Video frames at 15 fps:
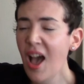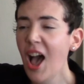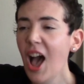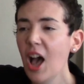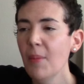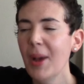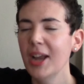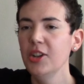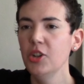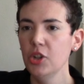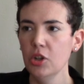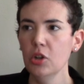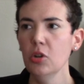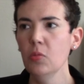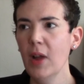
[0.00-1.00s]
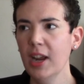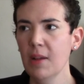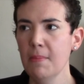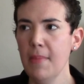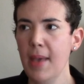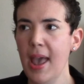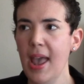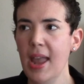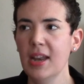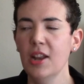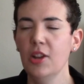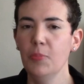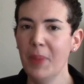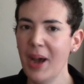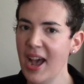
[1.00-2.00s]
Um, I do
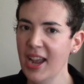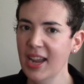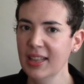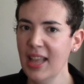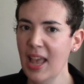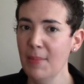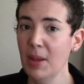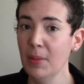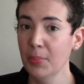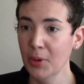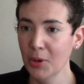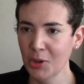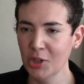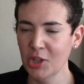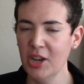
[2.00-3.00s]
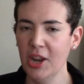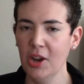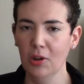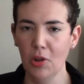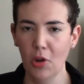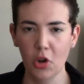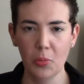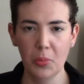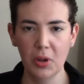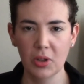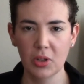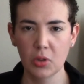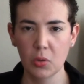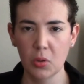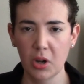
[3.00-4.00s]
recommend buying them in person at your local
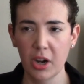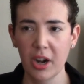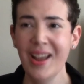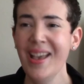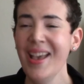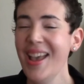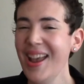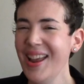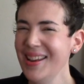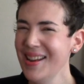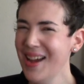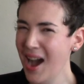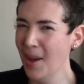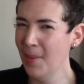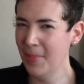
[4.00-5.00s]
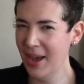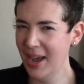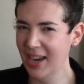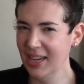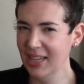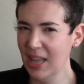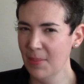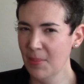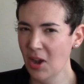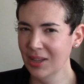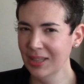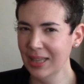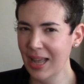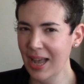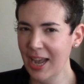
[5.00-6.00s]
bookstore and not buying buying them
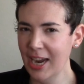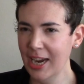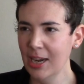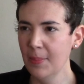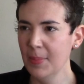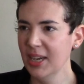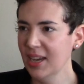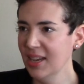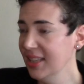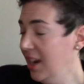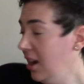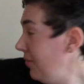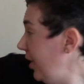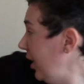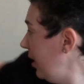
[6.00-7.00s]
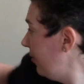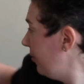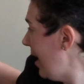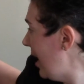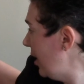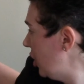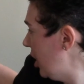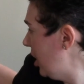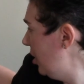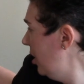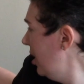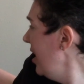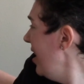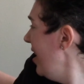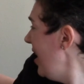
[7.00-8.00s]
online because they're very
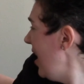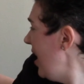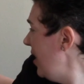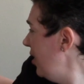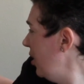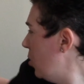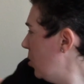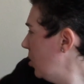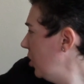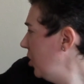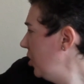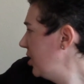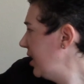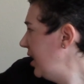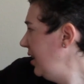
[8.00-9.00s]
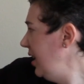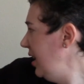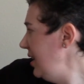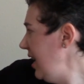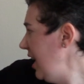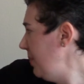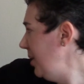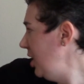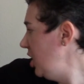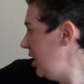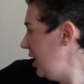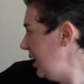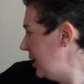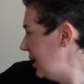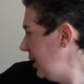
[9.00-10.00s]
fragile and the corners can get damaged
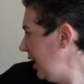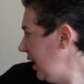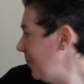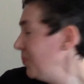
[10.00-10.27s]
easily.